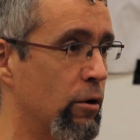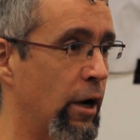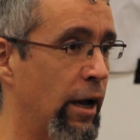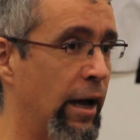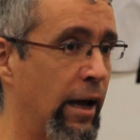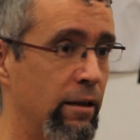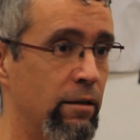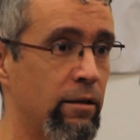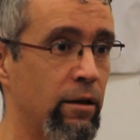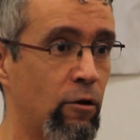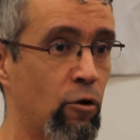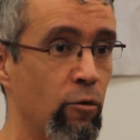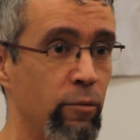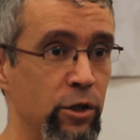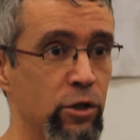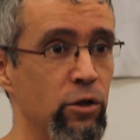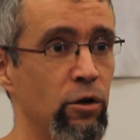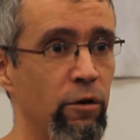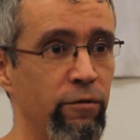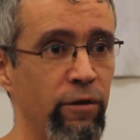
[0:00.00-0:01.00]
head the
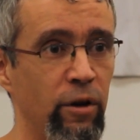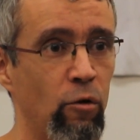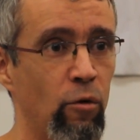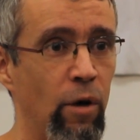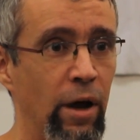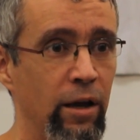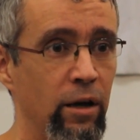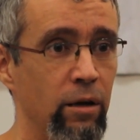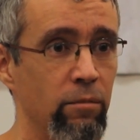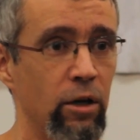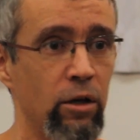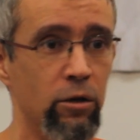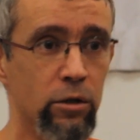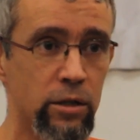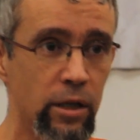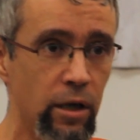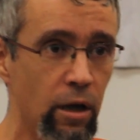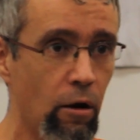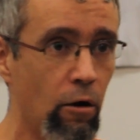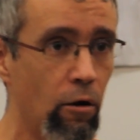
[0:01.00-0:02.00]
Commission of Inquiry because
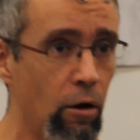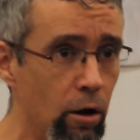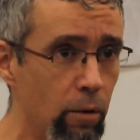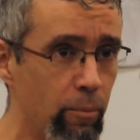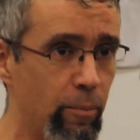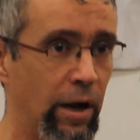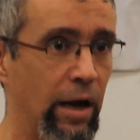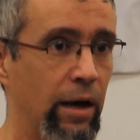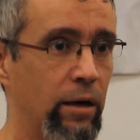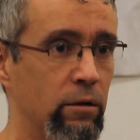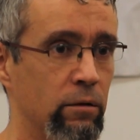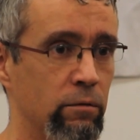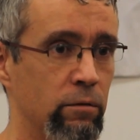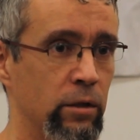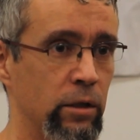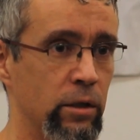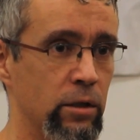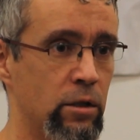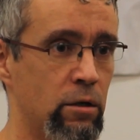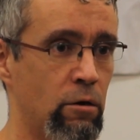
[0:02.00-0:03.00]
they are all part of
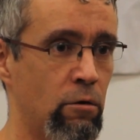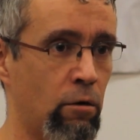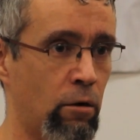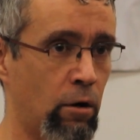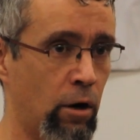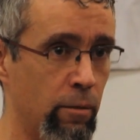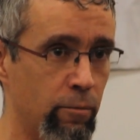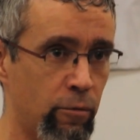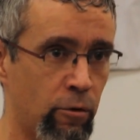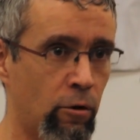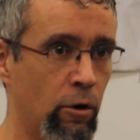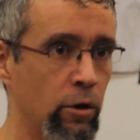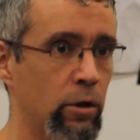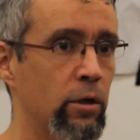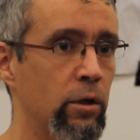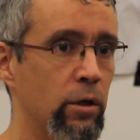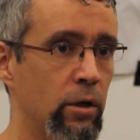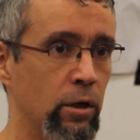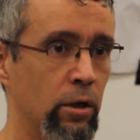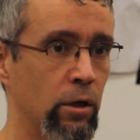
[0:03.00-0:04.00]
this corrupt,
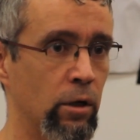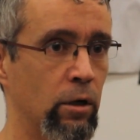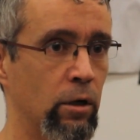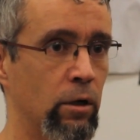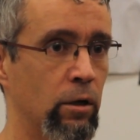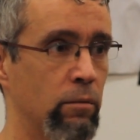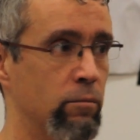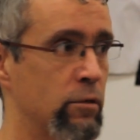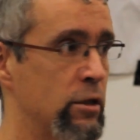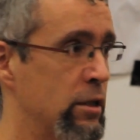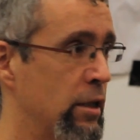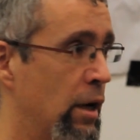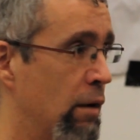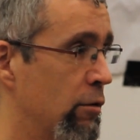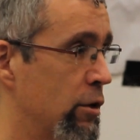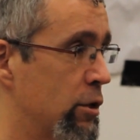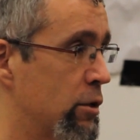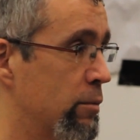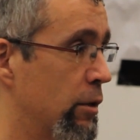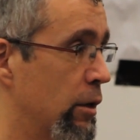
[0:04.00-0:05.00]
rotten
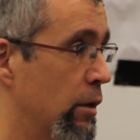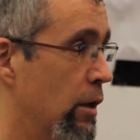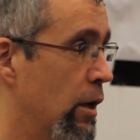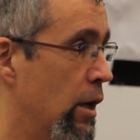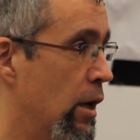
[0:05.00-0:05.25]
establishment.